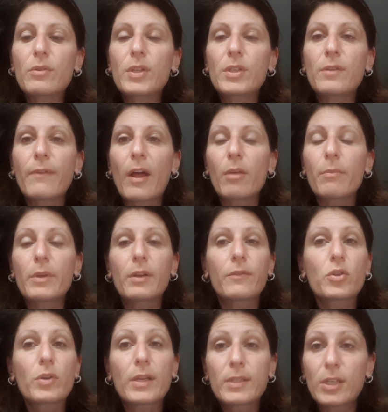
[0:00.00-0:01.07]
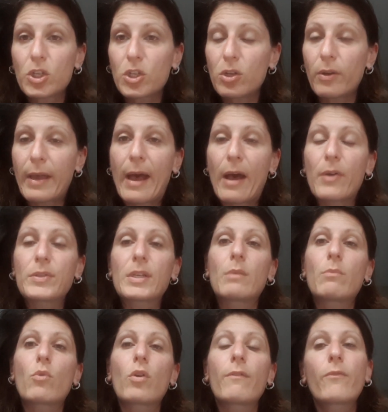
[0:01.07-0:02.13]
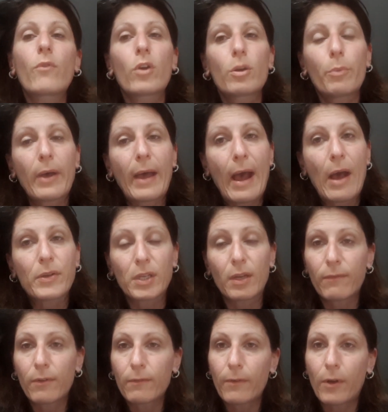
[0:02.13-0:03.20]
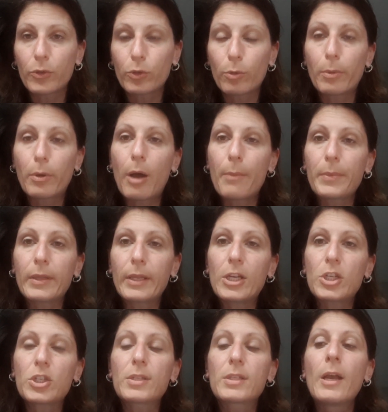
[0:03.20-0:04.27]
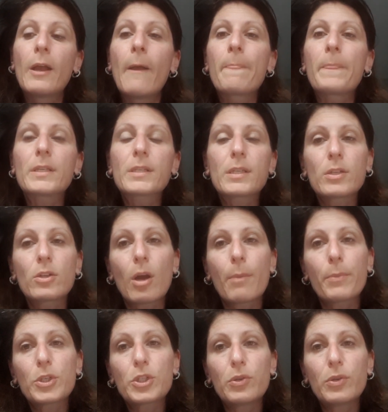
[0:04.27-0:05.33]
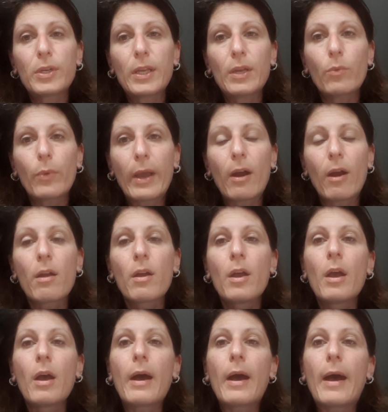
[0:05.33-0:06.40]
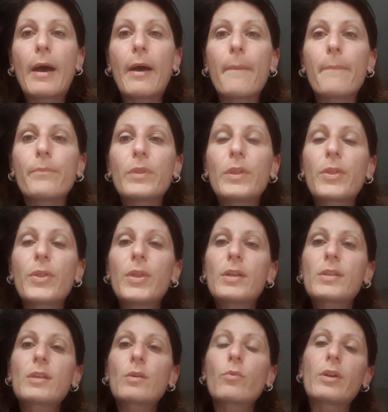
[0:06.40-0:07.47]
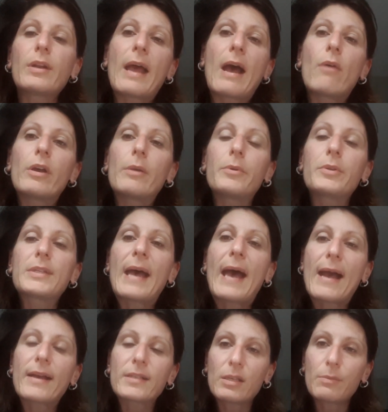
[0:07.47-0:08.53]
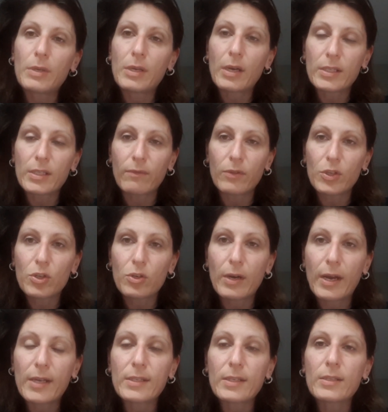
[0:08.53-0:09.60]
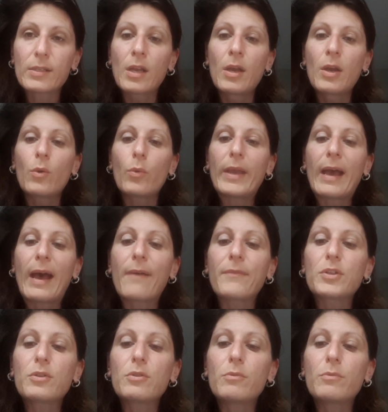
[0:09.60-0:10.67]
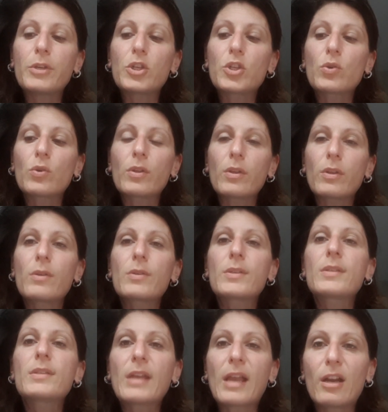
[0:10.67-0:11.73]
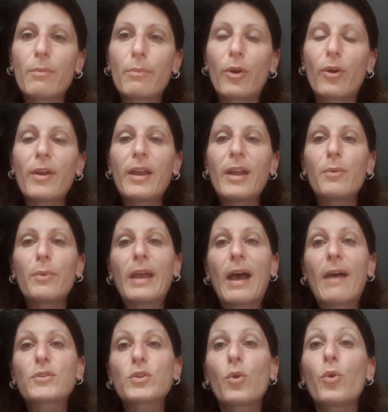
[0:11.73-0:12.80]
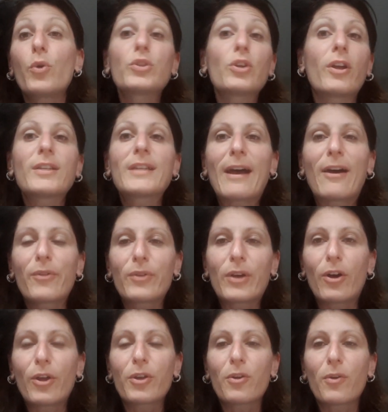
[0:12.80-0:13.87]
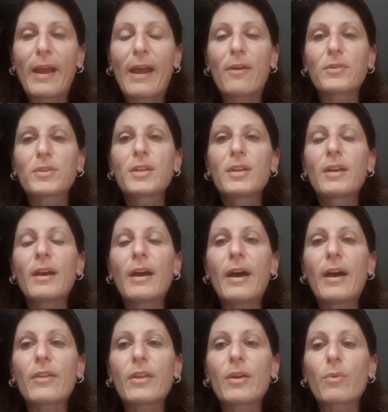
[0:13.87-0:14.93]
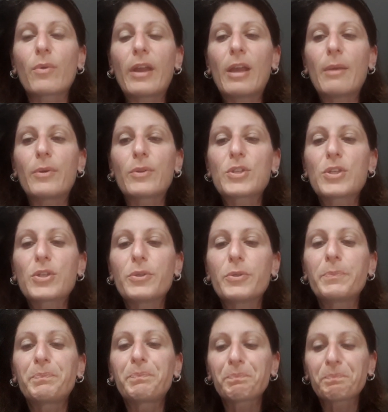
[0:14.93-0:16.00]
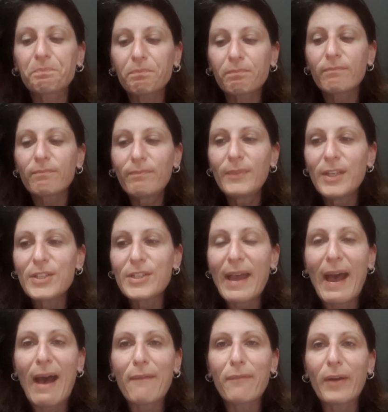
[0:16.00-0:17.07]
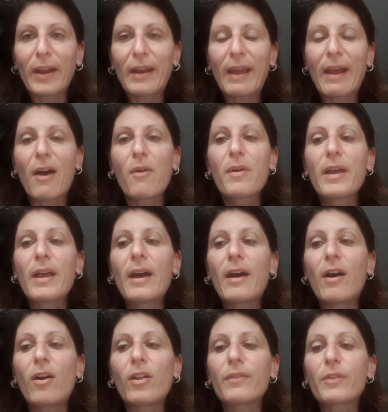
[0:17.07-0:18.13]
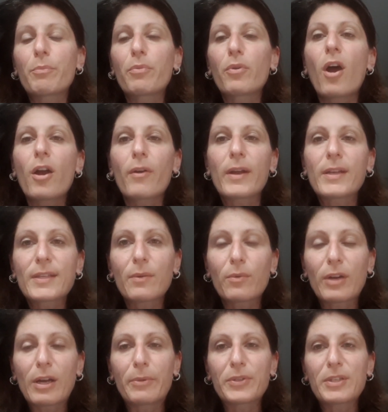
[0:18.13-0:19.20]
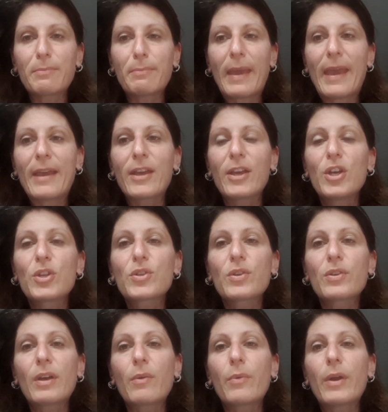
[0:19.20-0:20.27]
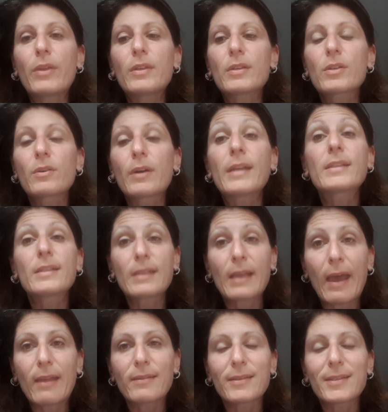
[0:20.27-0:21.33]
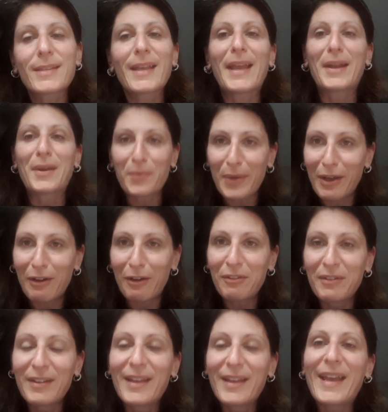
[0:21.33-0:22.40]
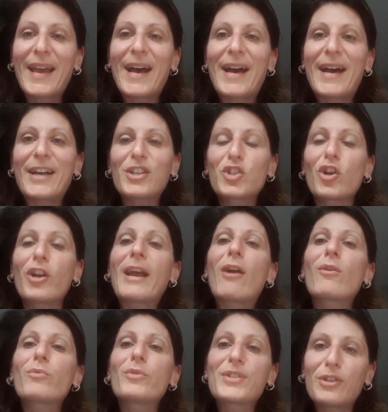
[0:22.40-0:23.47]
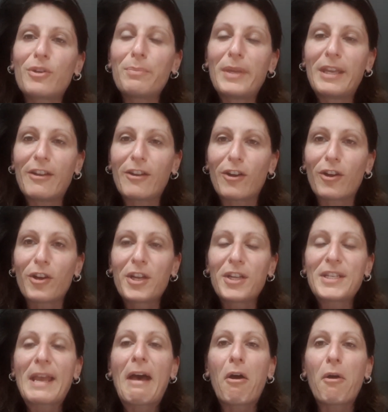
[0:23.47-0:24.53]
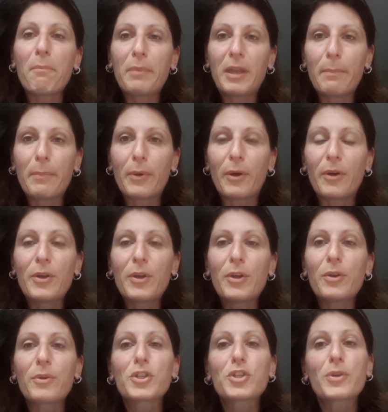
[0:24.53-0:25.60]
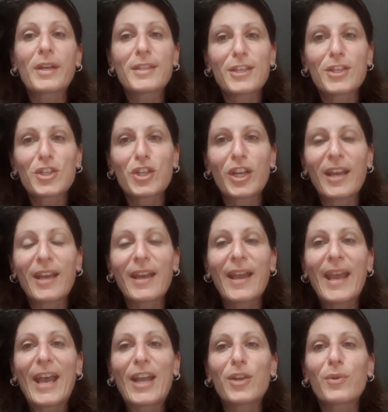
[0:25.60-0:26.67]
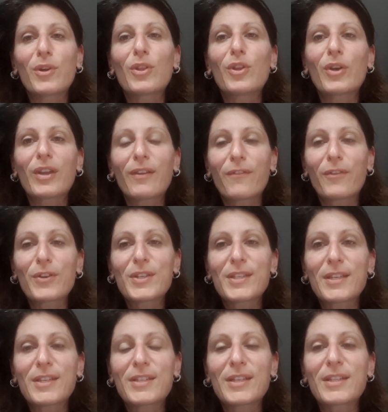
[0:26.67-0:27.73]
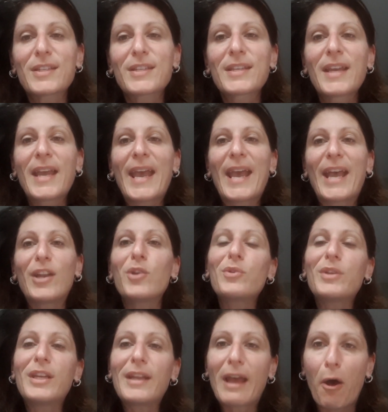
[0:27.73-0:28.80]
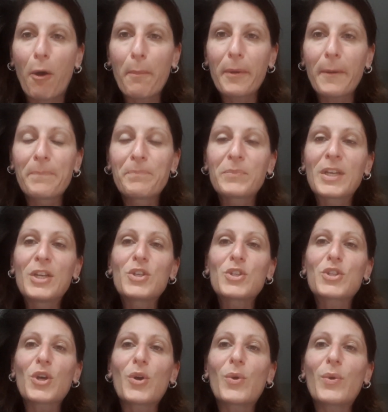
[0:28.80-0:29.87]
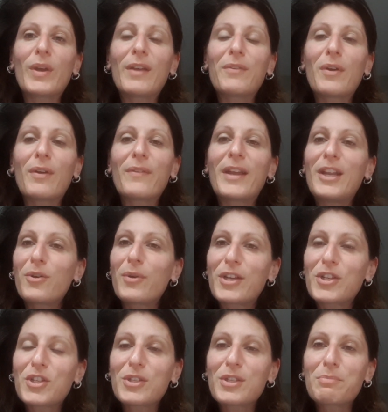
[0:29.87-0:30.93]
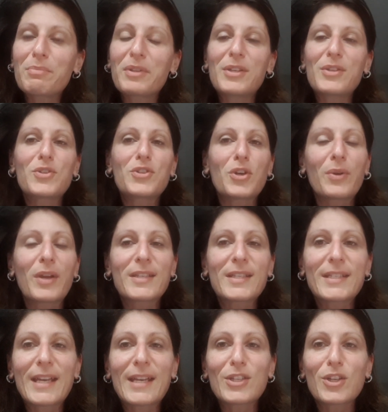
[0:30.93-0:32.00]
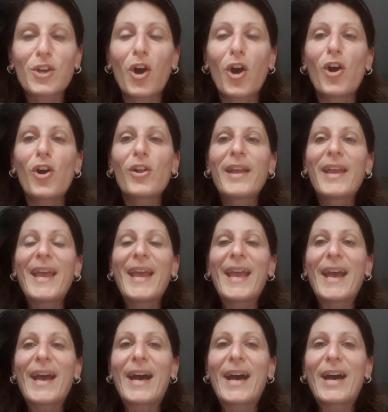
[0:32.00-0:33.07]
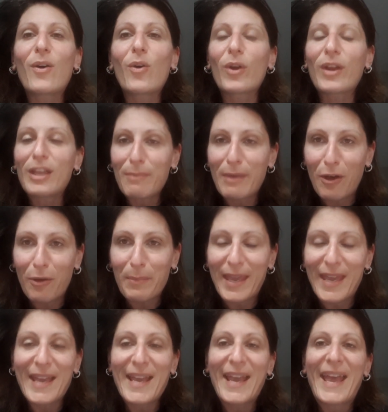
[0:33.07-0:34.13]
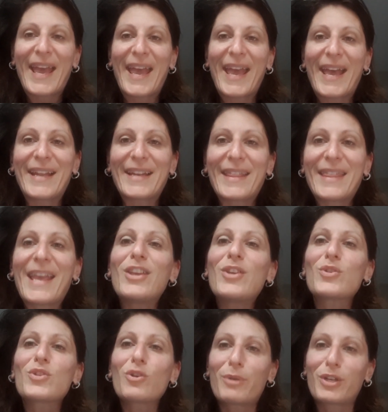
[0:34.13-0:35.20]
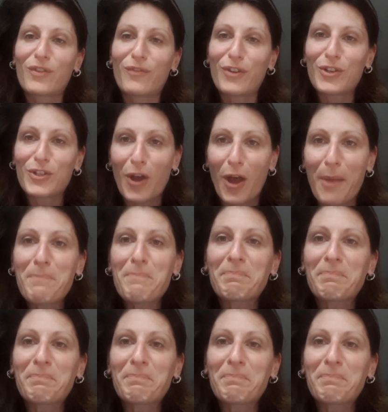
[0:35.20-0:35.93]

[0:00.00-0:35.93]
the development of transitional housing, more affordable housing for vulnerable populations, this is an opportunity where the things that we're now able to access because of this crisis, we have to be sure that they're sustainable. We have to hold on to all the ground that we're able to have right now, all of the progress that we're able to make, so that when this crisis ends, and it will, John Howard will still be here to help people who are transitioning and who are looking for assistance and who need help. So if you have any questions, please don't hesitate to call or email me, and thank you so much for your time.